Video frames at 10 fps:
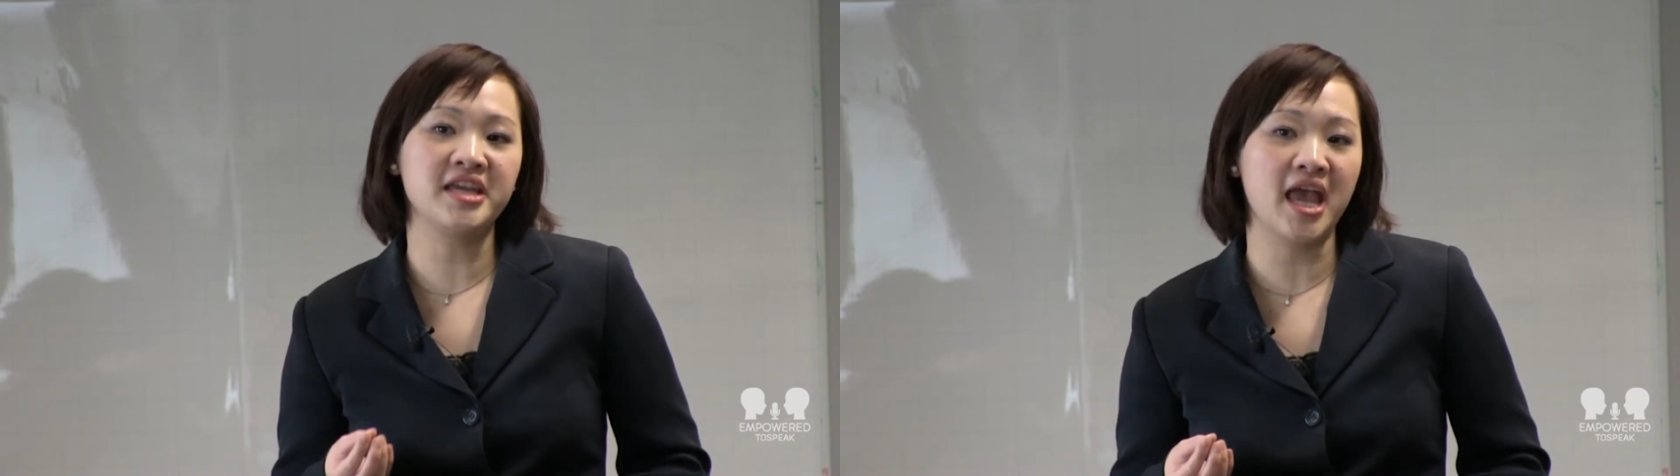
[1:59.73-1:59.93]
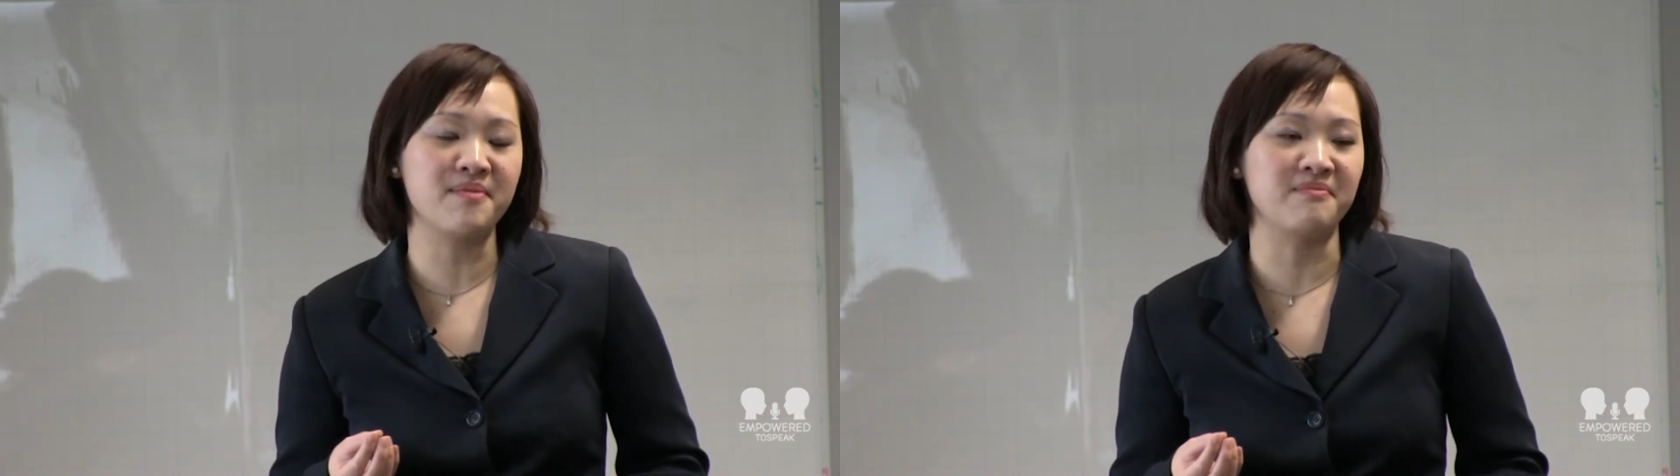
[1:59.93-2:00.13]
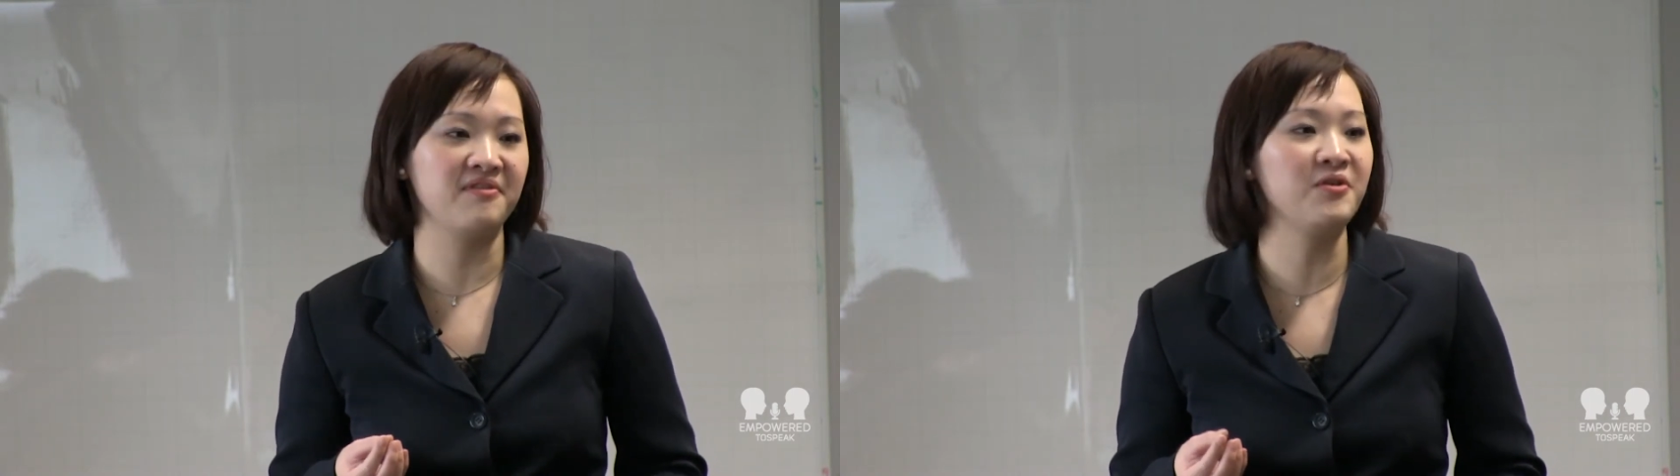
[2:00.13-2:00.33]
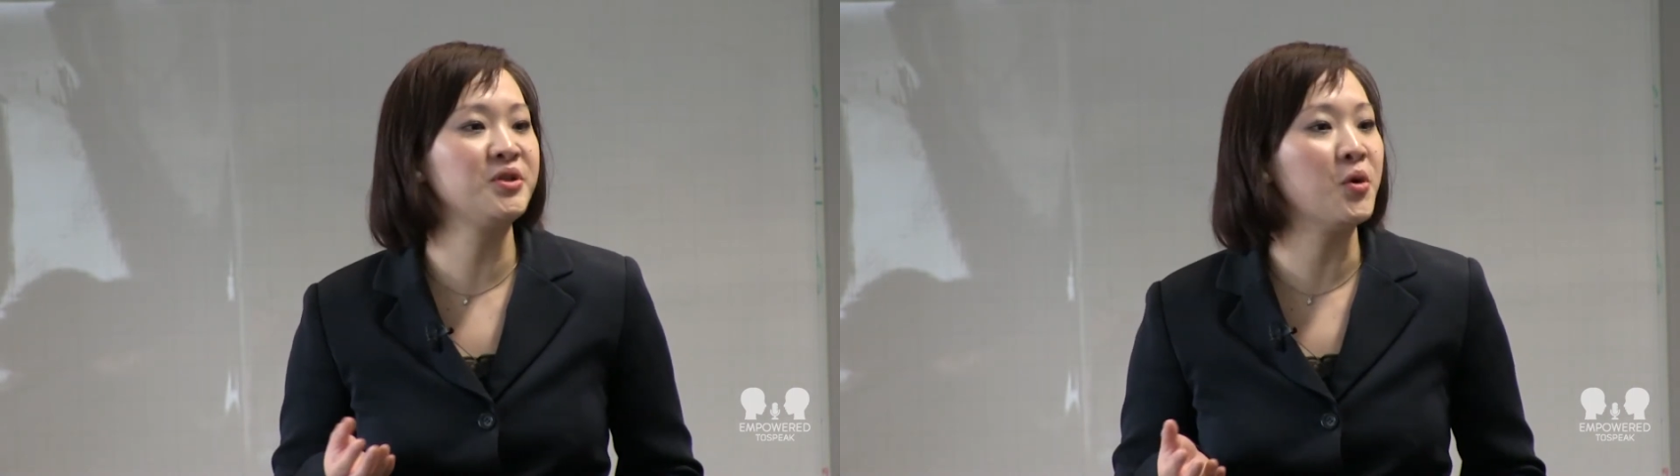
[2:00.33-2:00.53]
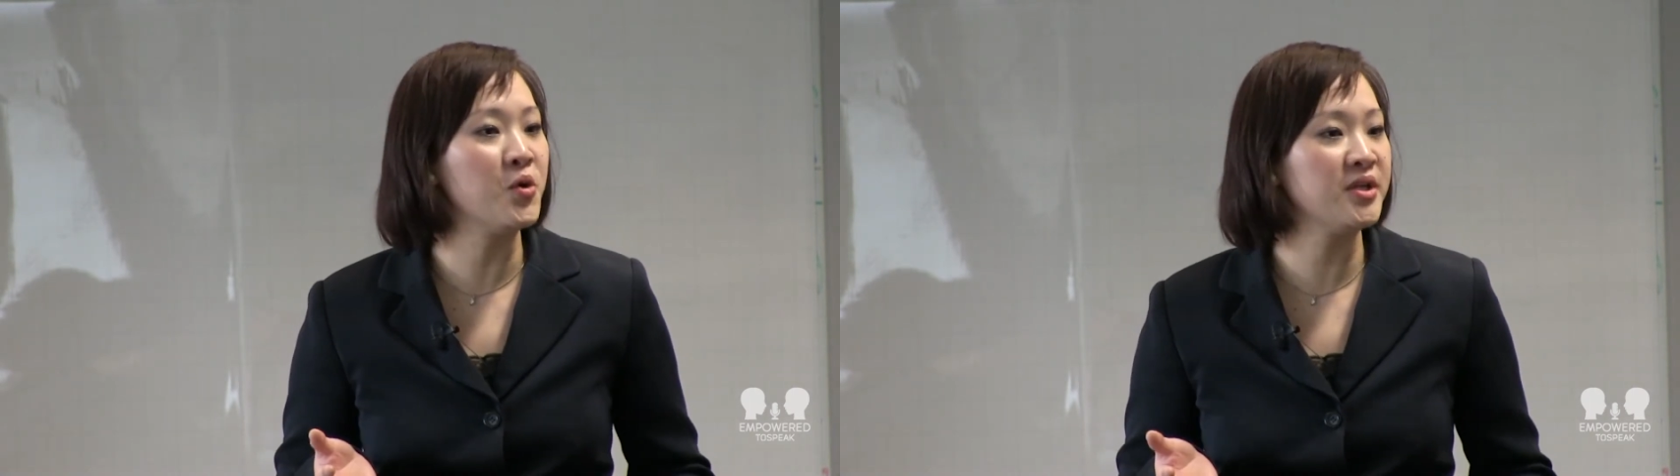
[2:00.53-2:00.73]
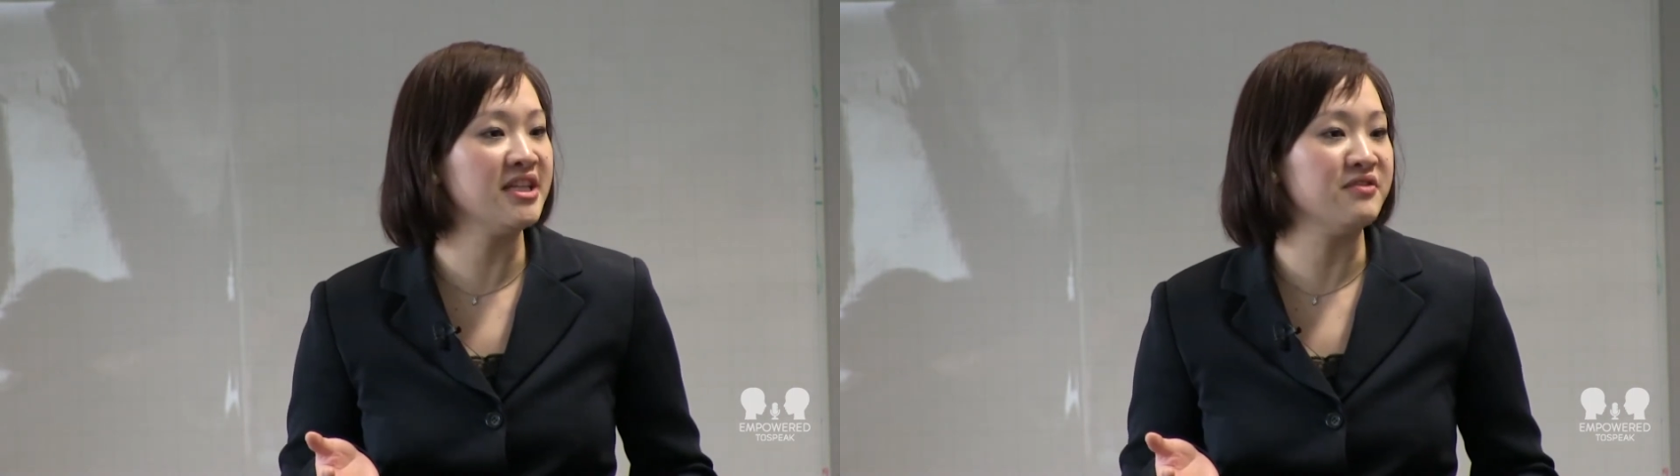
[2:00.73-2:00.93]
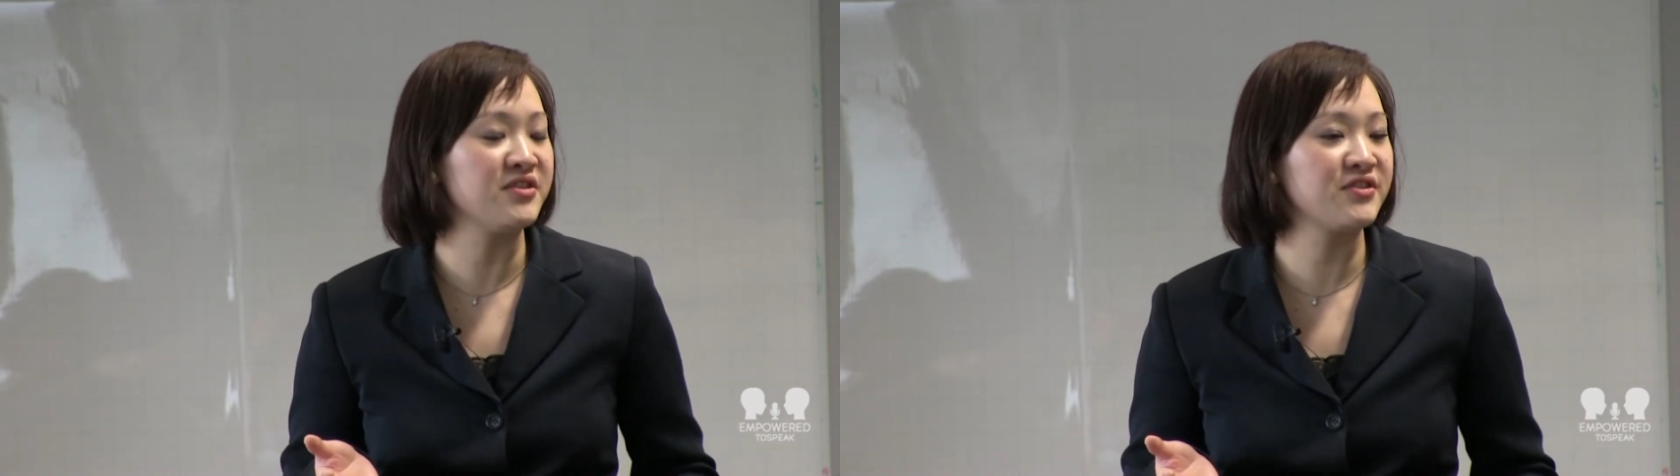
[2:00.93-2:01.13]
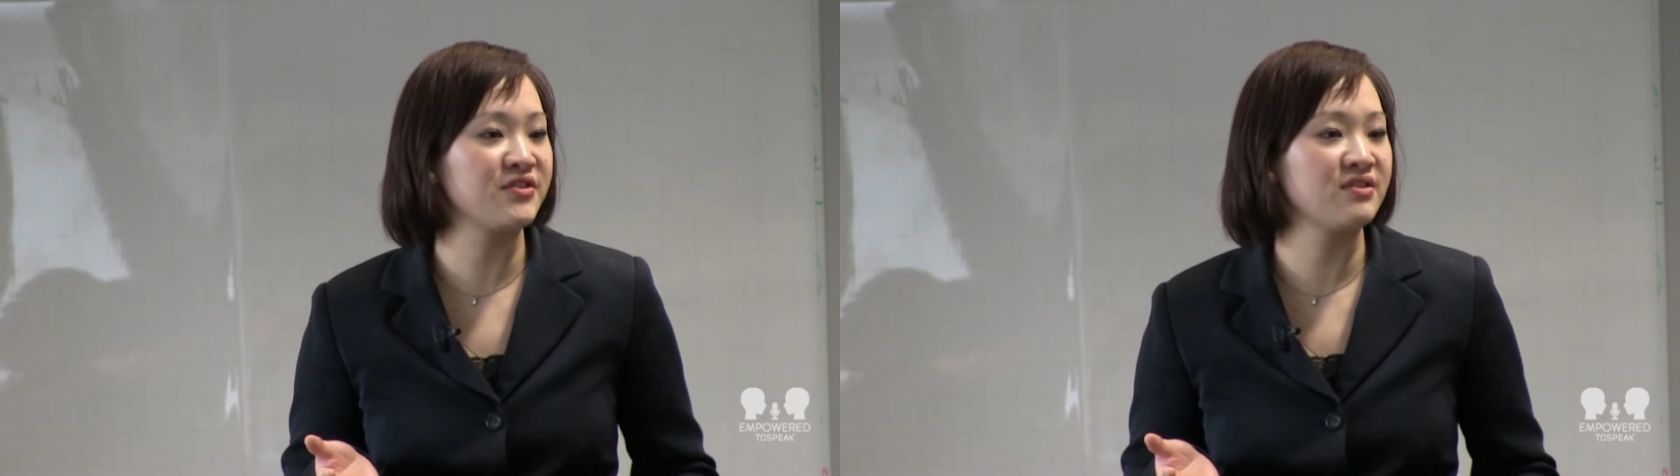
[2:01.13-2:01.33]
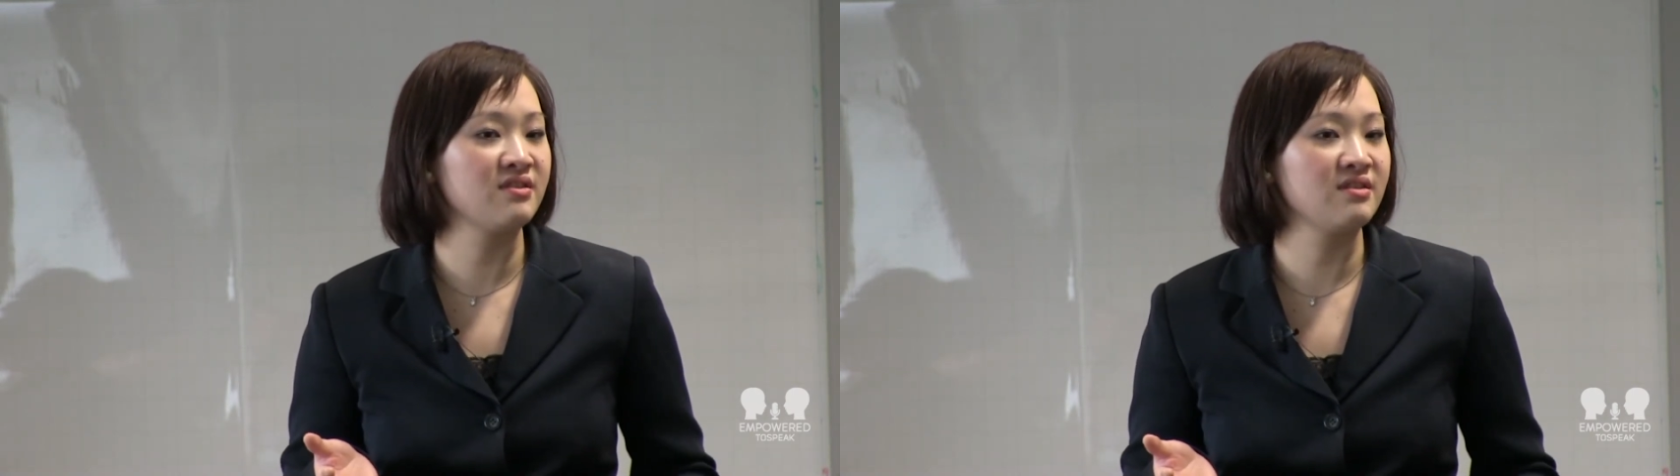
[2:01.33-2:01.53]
am for the audience.